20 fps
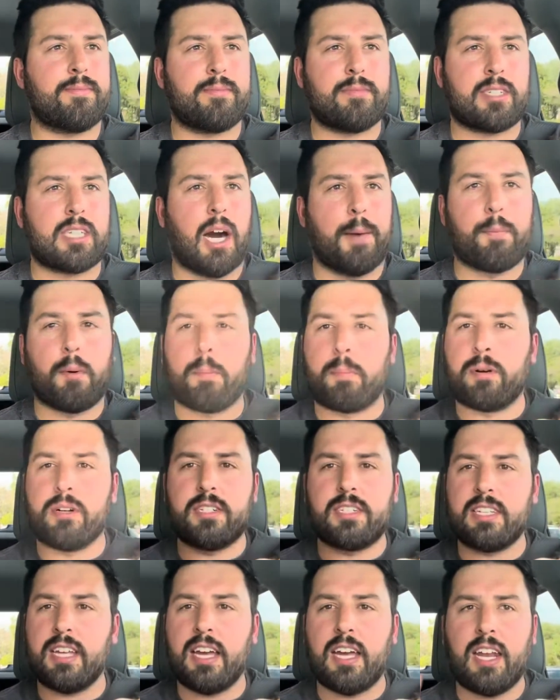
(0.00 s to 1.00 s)
couple
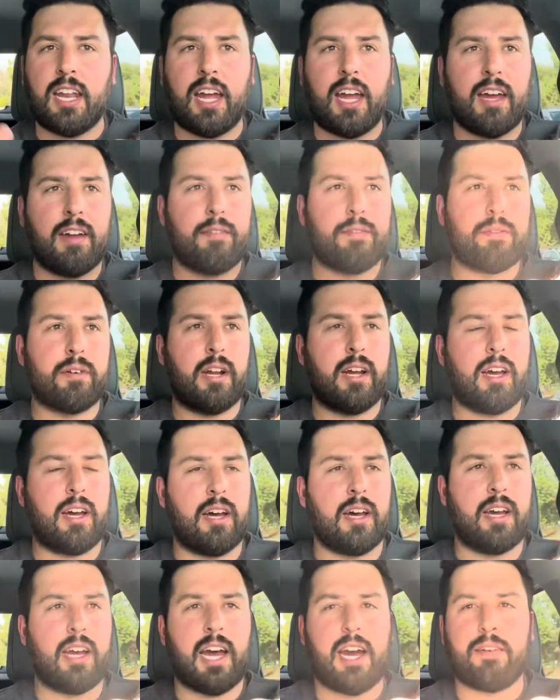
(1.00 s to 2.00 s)
percent
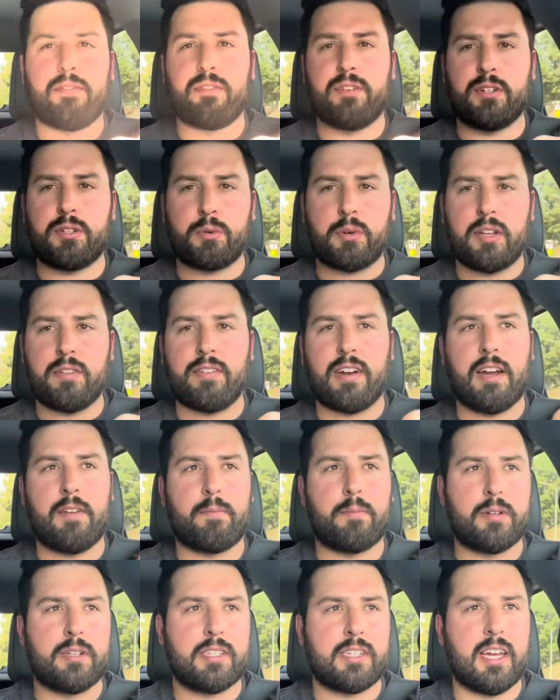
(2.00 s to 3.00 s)
after
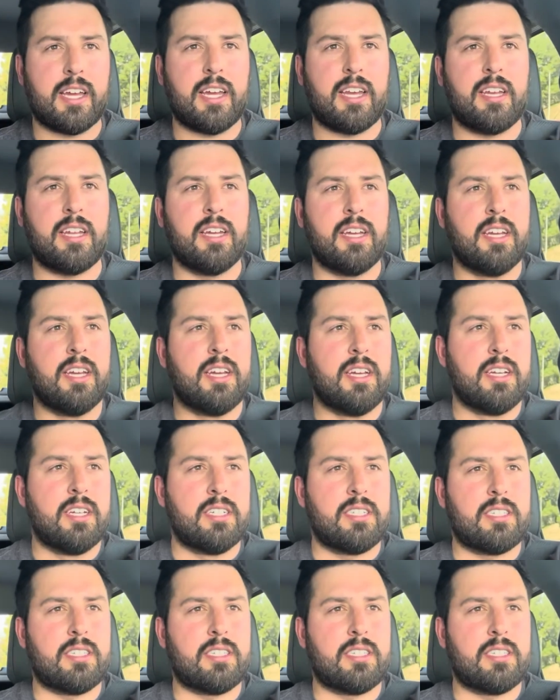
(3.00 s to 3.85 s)
25%.